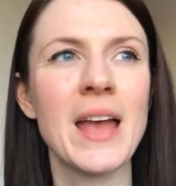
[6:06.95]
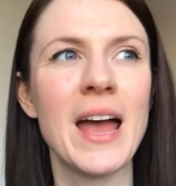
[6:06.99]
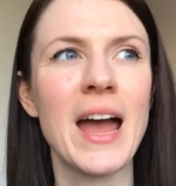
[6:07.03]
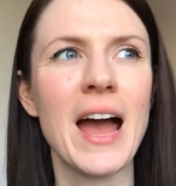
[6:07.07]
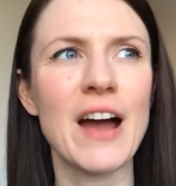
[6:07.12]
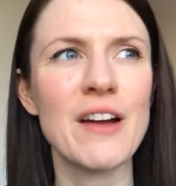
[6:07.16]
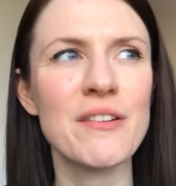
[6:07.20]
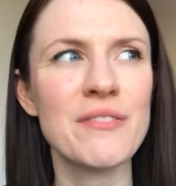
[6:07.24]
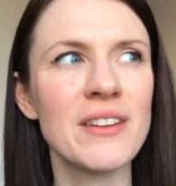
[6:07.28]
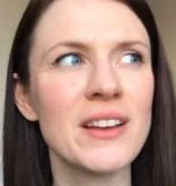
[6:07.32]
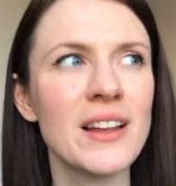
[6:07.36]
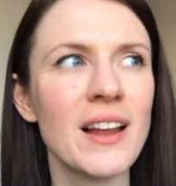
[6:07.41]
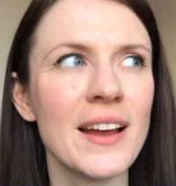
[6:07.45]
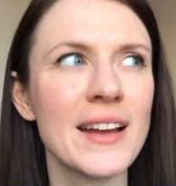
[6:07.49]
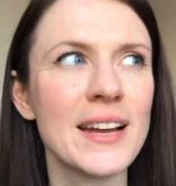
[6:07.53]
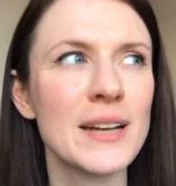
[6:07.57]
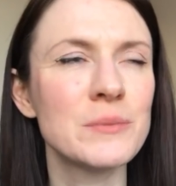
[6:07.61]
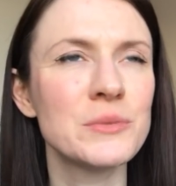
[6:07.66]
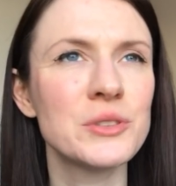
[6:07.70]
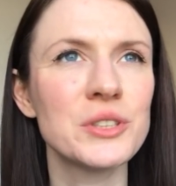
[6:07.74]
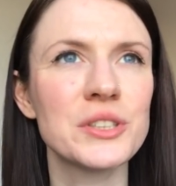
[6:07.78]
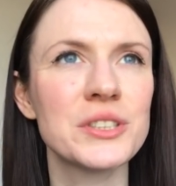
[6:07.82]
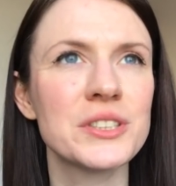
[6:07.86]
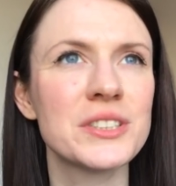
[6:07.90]
I feel like
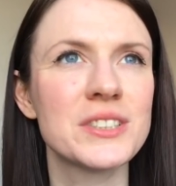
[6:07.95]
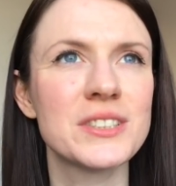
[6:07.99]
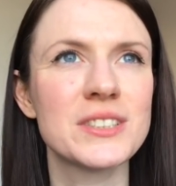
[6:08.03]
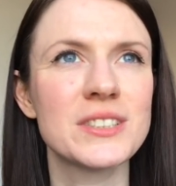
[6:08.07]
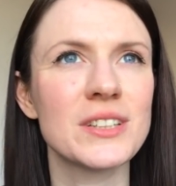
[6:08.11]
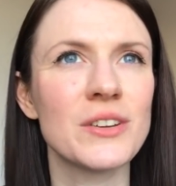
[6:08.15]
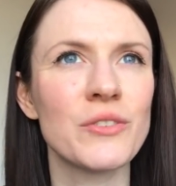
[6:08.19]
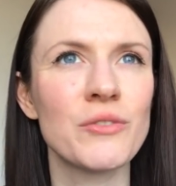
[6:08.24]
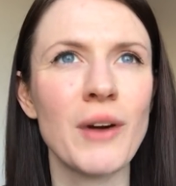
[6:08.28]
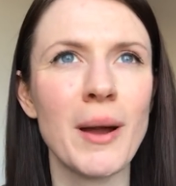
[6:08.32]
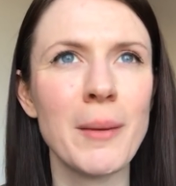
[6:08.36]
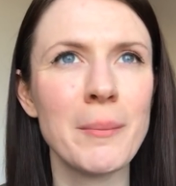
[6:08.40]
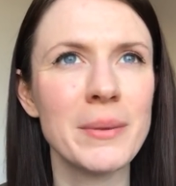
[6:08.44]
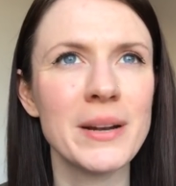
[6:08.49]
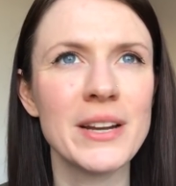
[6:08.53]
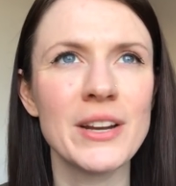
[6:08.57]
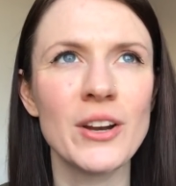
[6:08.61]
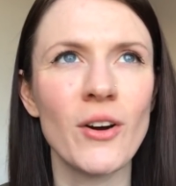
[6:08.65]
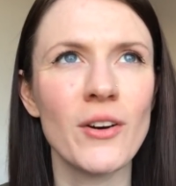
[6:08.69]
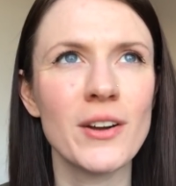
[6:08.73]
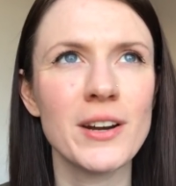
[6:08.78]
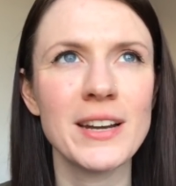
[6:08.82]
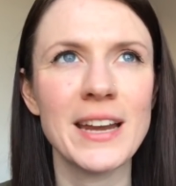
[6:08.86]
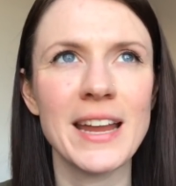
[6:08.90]
I'm just rambling
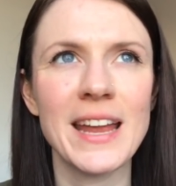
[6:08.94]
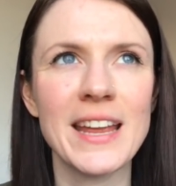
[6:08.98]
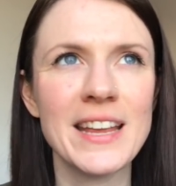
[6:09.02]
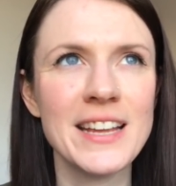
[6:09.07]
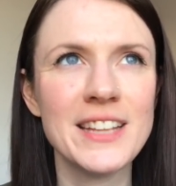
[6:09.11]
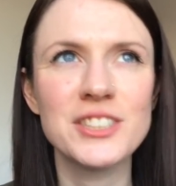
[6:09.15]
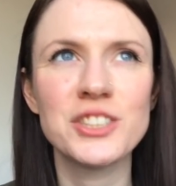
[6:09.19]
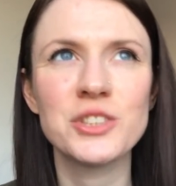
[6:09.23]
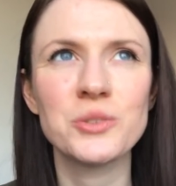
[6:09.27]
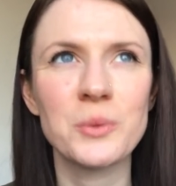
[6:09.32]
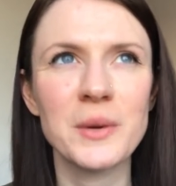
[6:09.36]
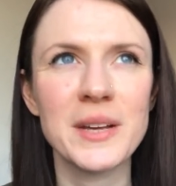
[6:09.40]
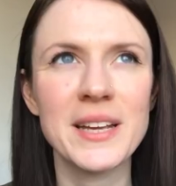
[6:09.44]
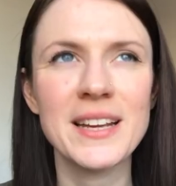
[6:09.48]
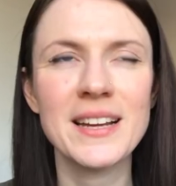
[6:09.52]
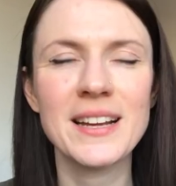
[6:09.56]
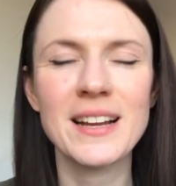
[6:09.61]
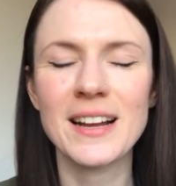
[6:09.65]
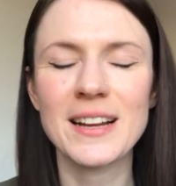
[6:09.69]
on each week.